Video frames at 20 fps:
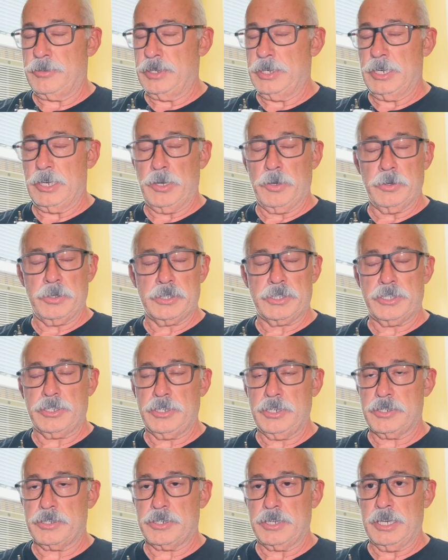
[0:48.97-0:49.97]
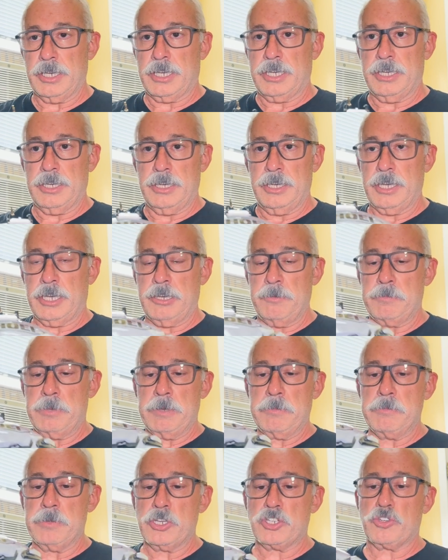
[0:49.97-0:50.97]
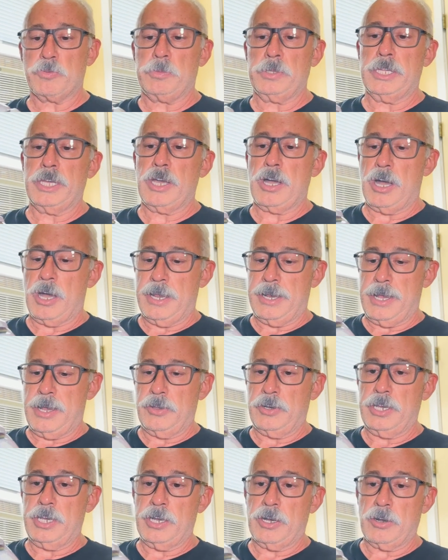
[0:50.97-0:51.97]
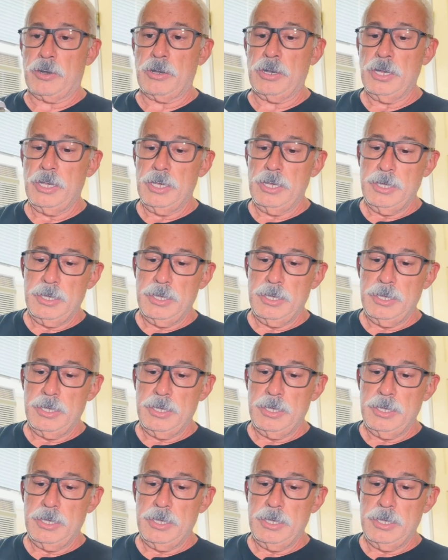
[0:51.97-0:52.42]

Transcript: you know, it's just, it, it can be miserably hot out here,